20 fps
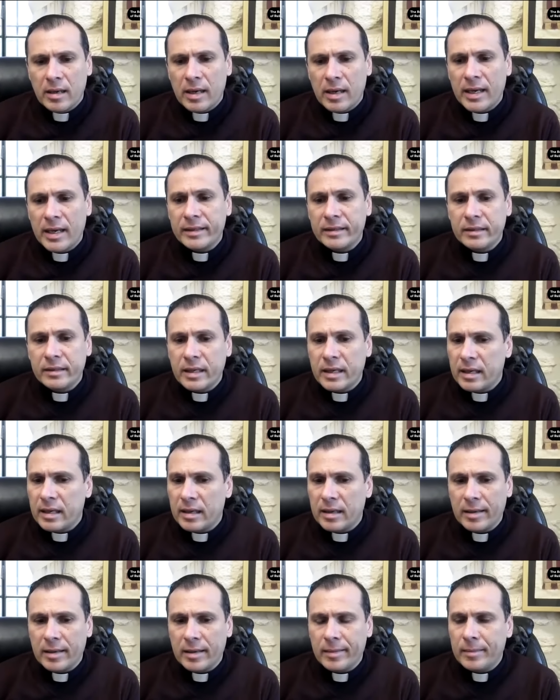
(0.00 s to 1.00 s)
And
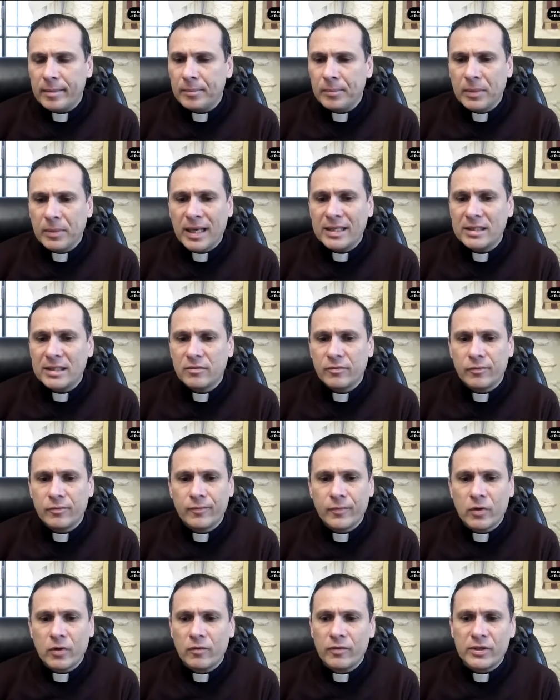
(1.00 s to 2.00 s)
uh, last
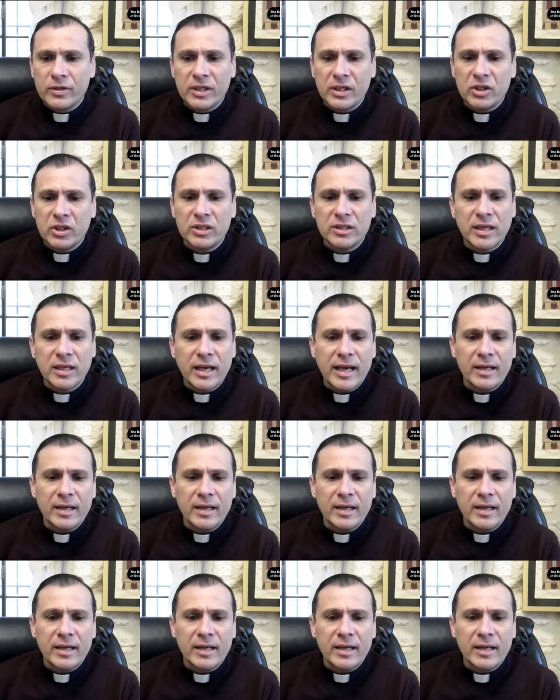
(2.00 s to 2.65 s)
conversations I